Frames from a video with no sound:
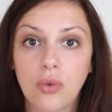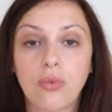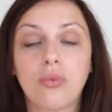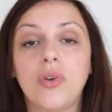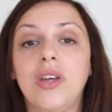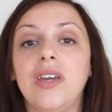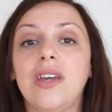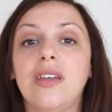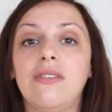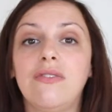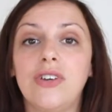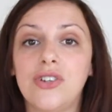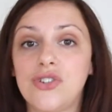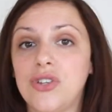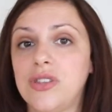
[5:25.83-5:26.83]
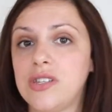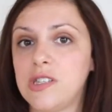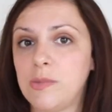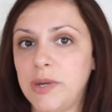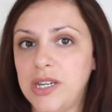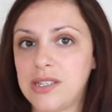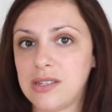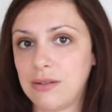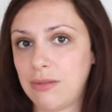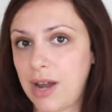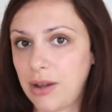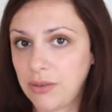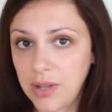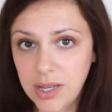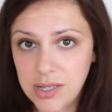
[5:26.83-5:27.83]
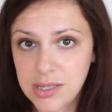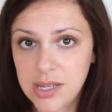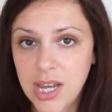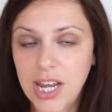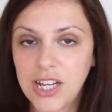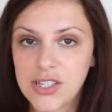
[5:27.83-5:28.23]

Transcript: re-envision the space around us.